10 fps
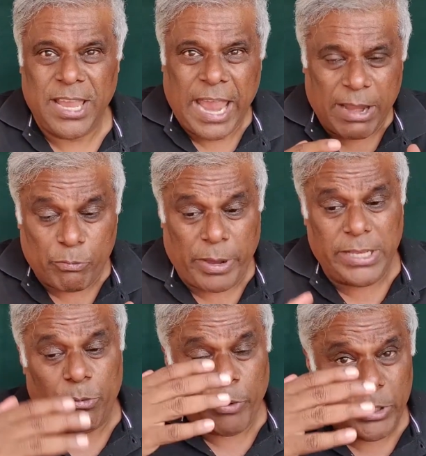And
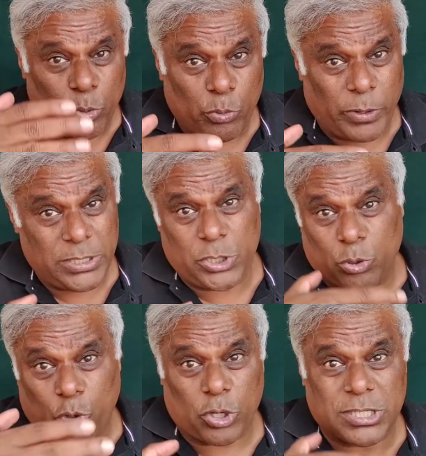once you
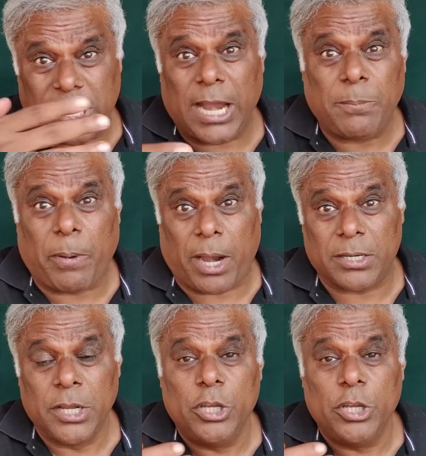cross that part,